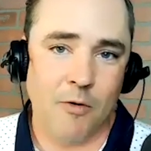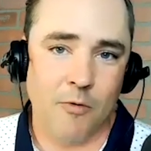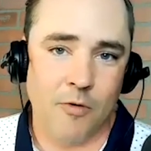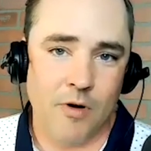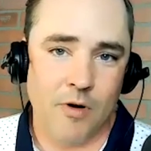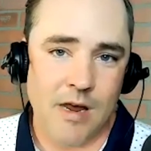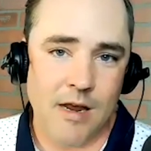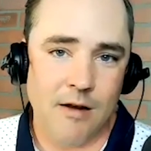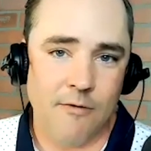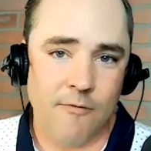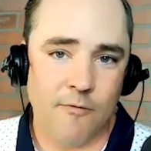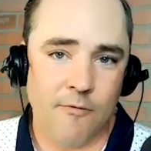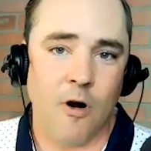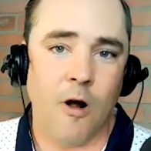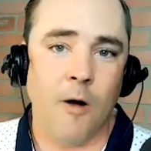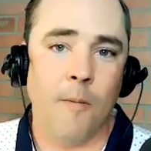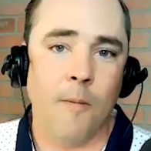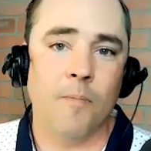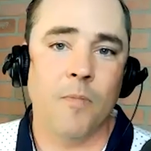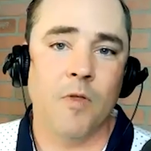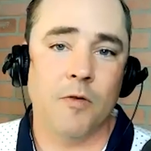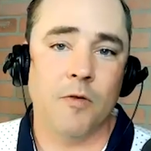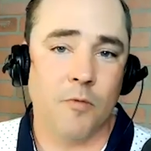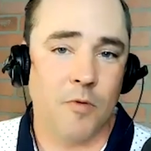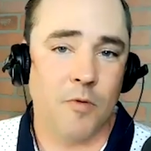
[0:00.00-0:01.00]
Reed
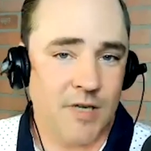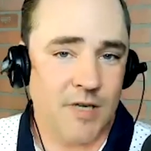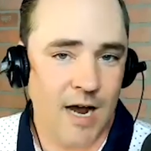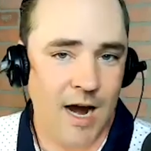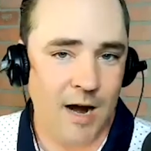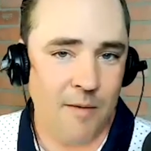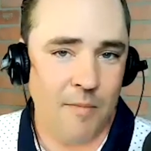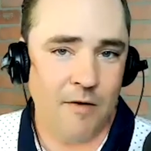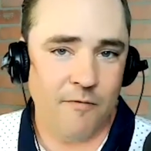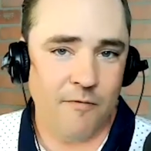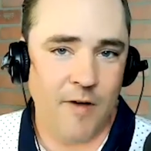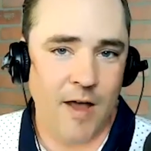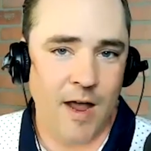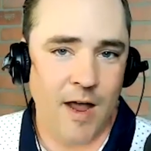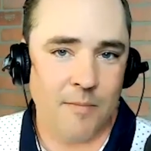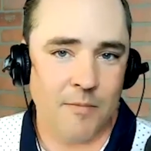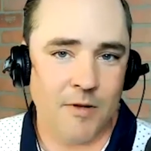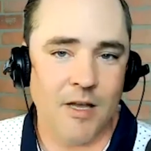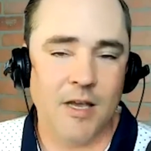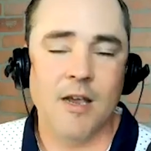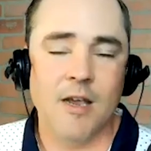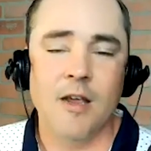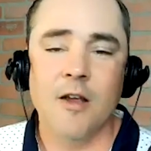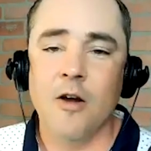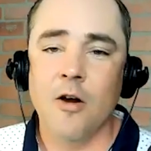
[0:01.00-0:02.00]
from the Retirement
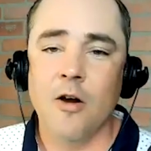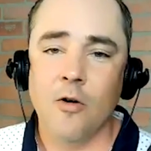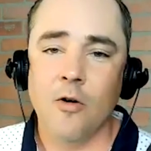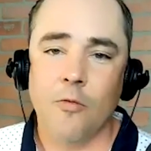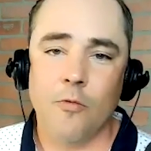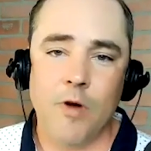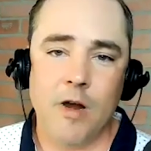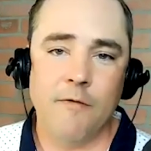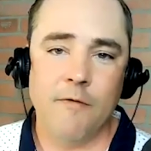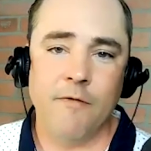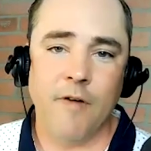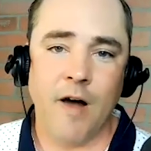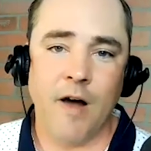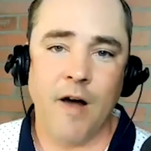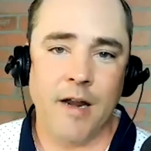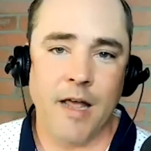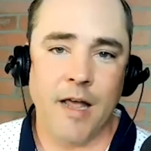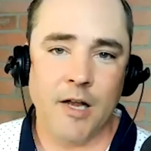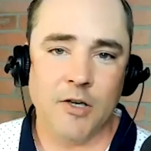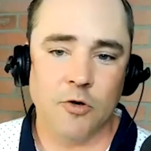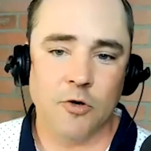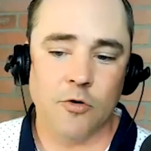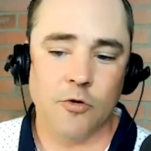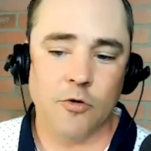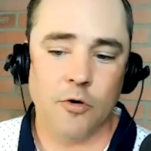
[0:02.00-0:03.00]
Family Reed
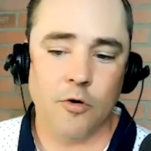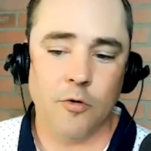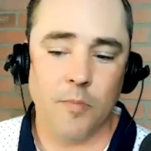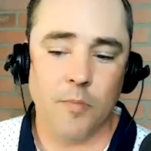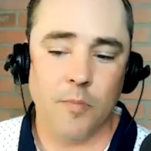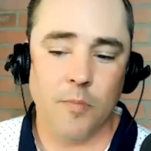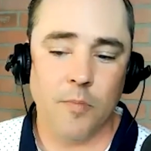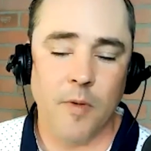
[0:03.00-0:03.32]
Financial Group.